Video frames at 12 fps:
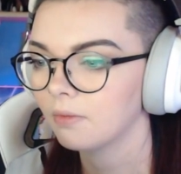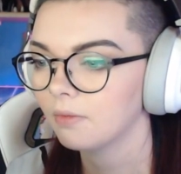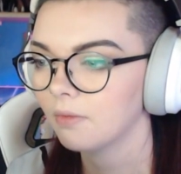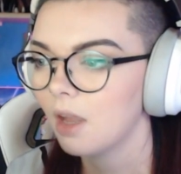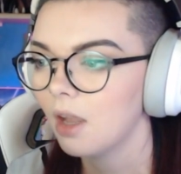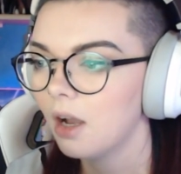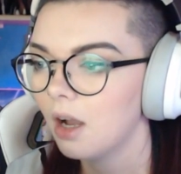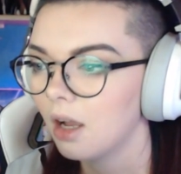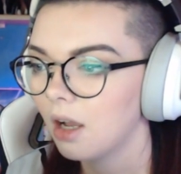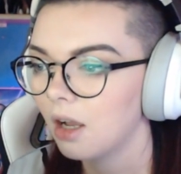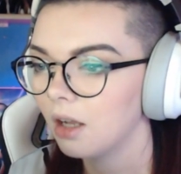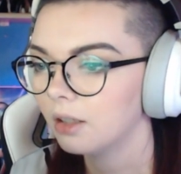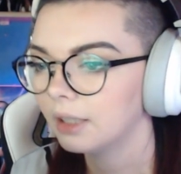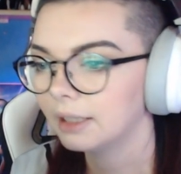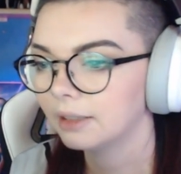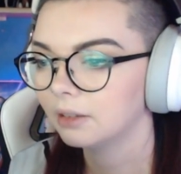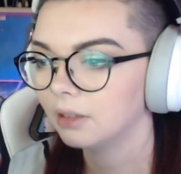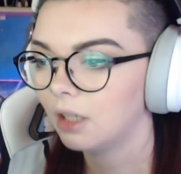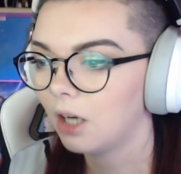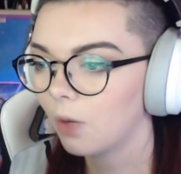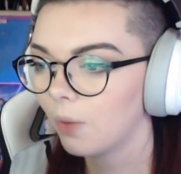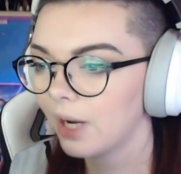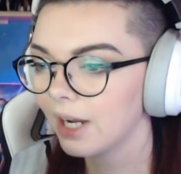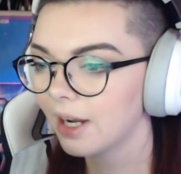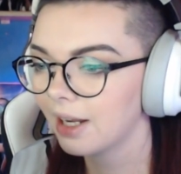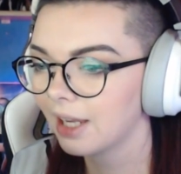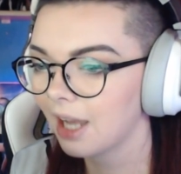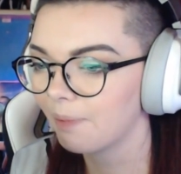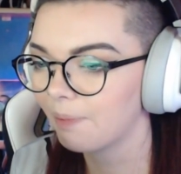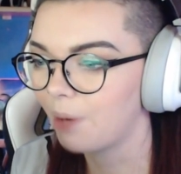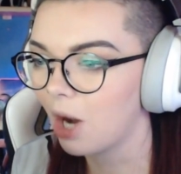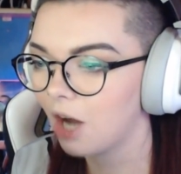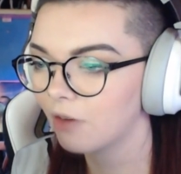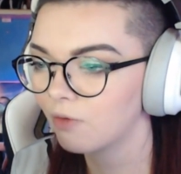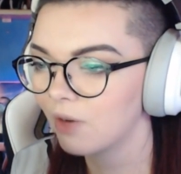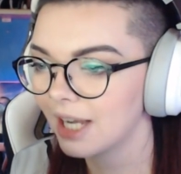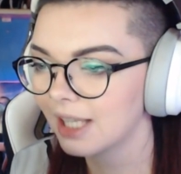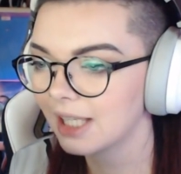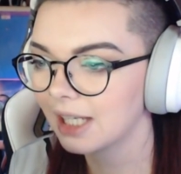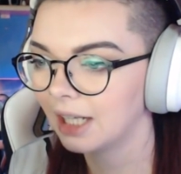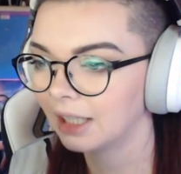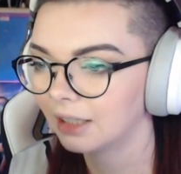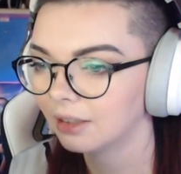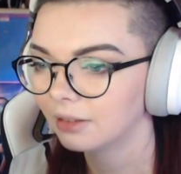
Yeah. Are we gonna get pod racing?